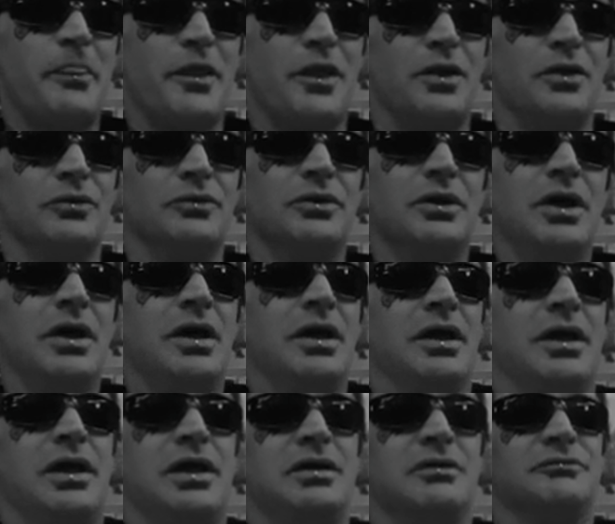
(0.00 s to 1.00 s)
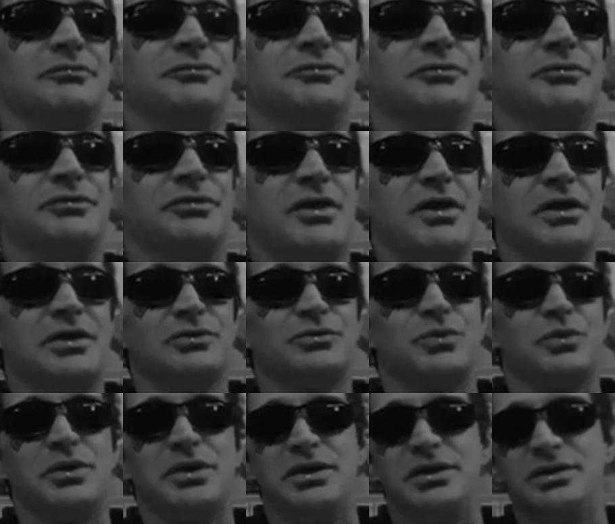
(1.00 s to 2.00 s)
You know, if
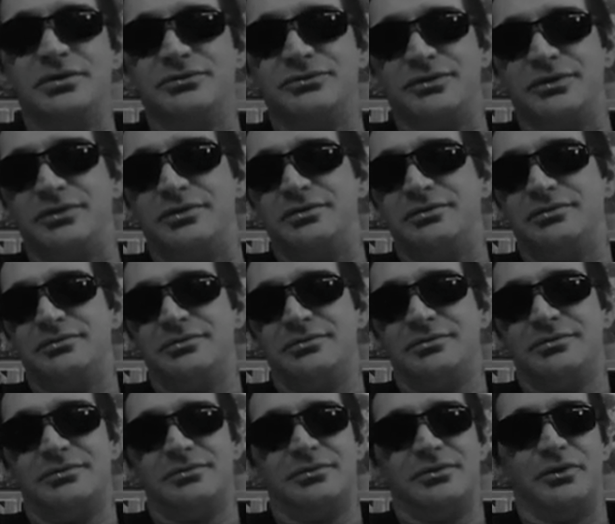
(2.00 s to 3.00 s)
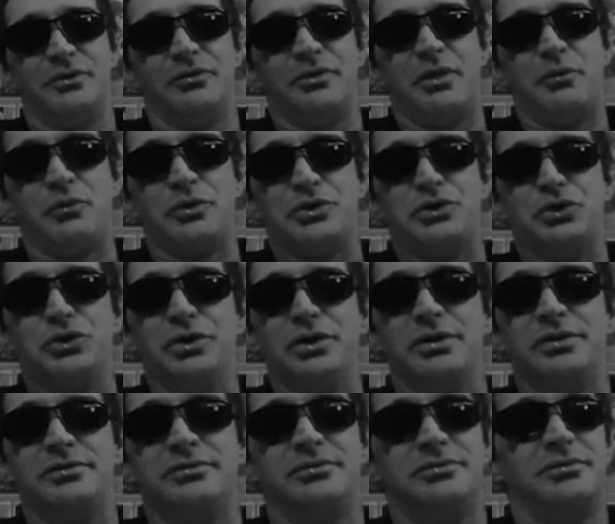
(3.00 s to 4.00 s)
things were easy, you know, that were
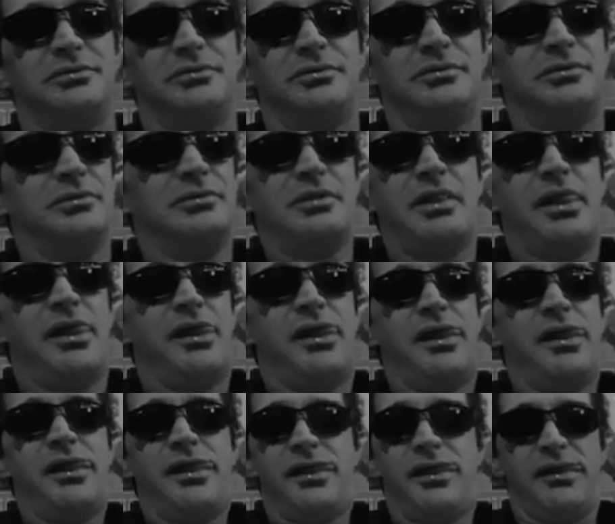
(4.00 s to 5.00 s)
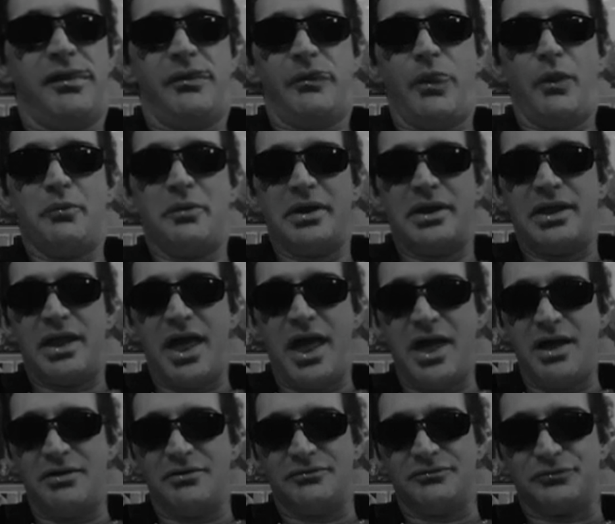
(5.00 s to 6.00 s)
good, nobody
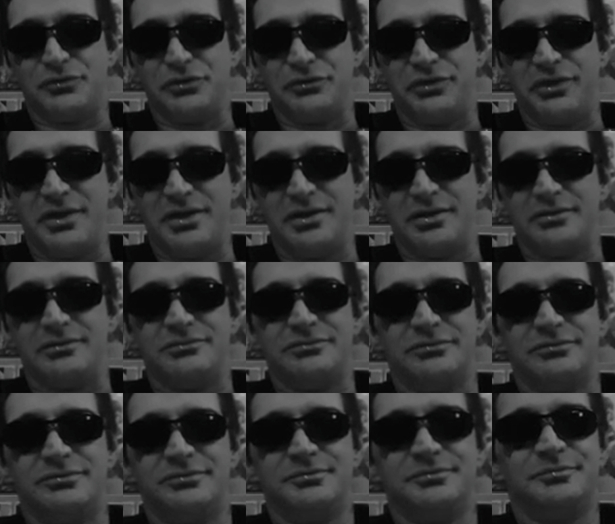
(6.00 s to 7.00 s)
have good things.